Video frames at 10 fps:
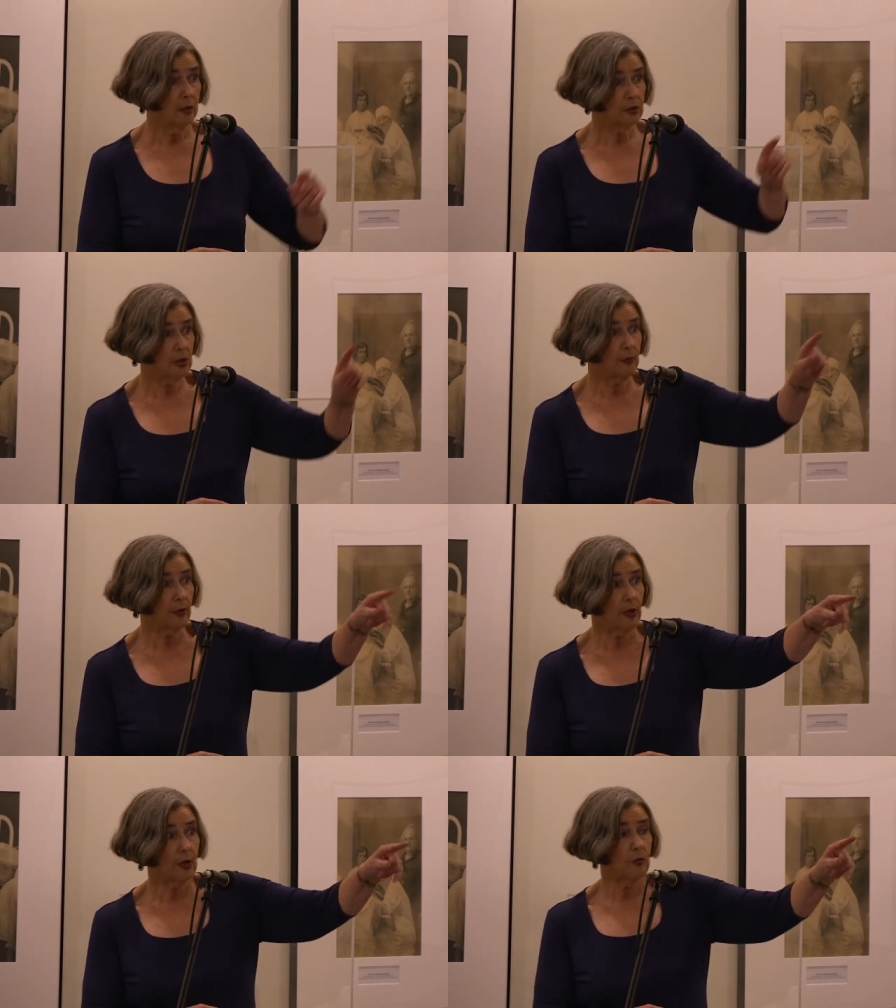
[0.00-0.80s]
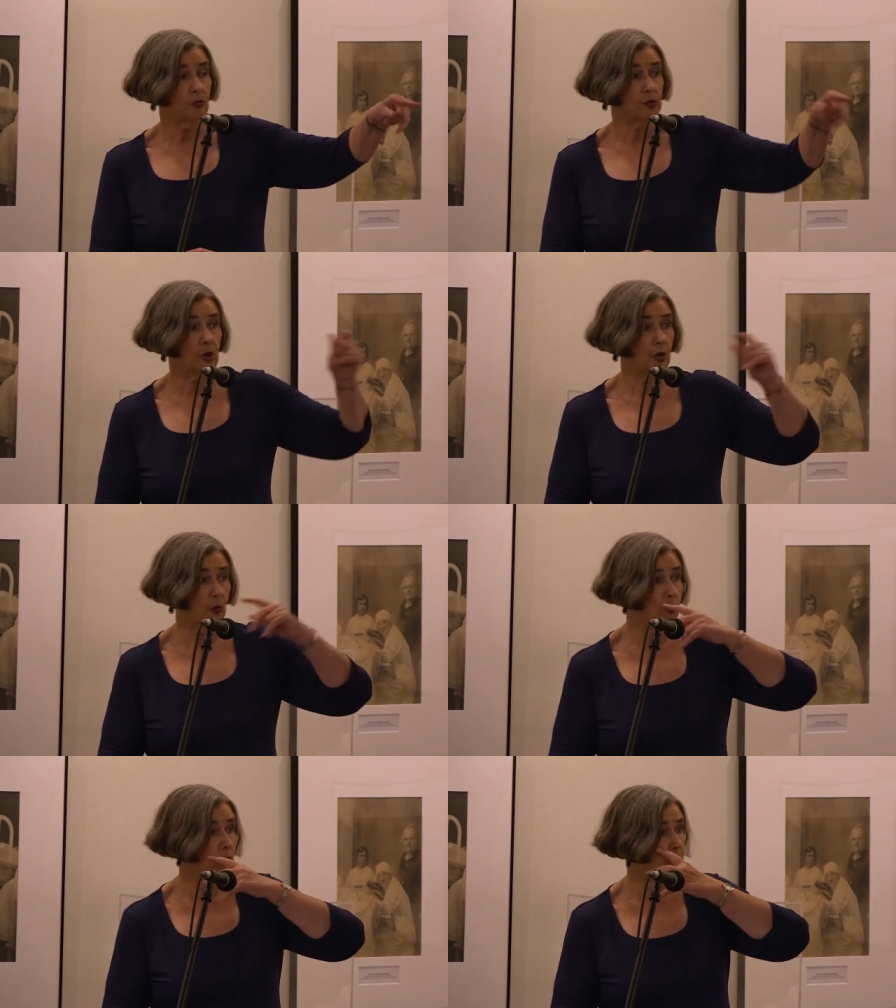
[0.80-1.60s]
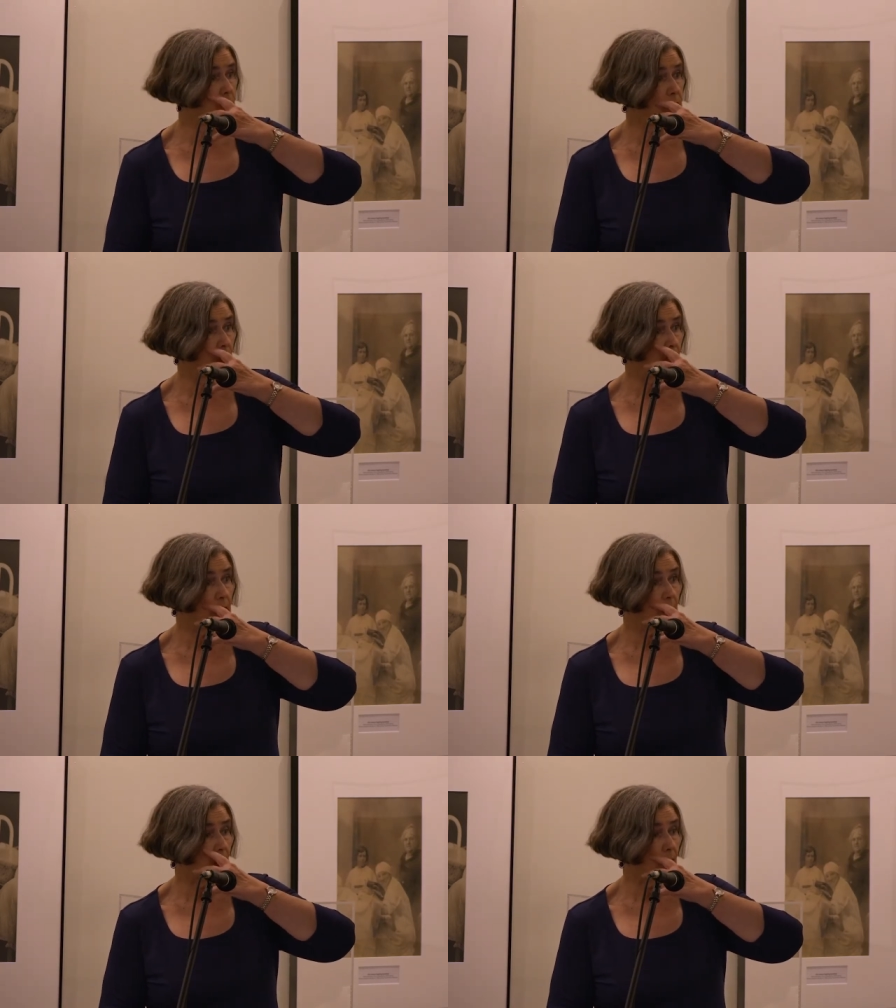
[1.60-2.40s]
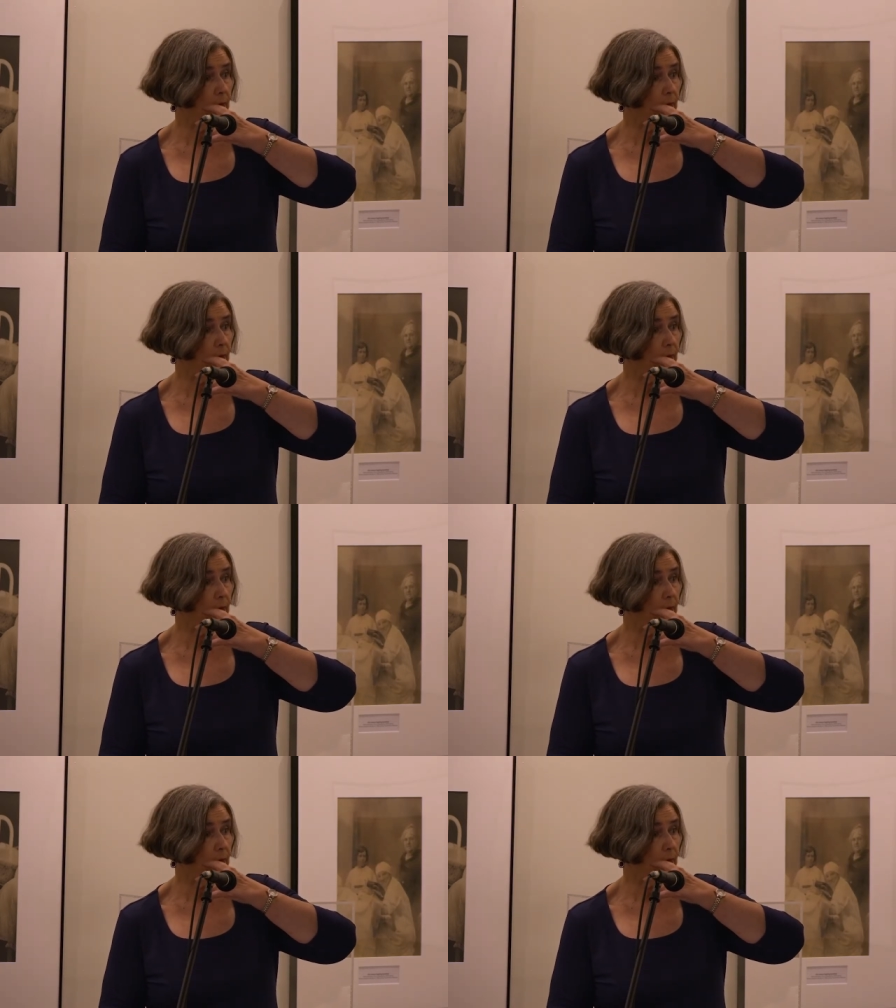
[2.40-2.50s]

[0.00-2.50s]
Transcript: Some of those are ones that